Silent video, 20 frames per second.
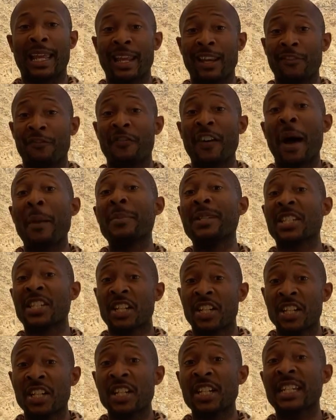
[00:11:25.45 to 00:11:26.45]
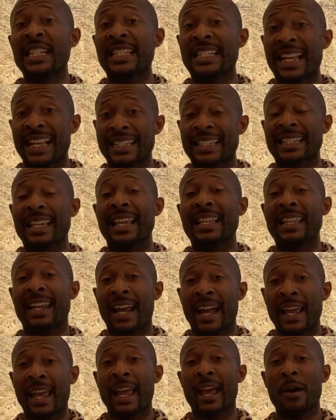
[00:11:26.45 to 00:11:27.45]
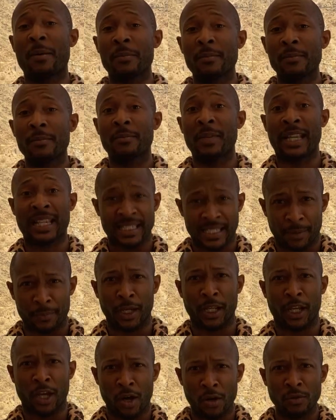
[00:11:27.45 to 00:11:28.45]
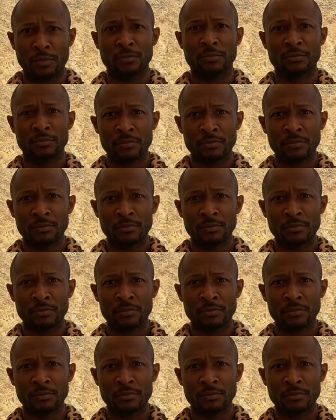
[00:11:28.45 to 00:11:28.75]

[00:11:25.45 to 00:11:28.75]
And if I'm as good as I say that I am, because I'm the GOAT,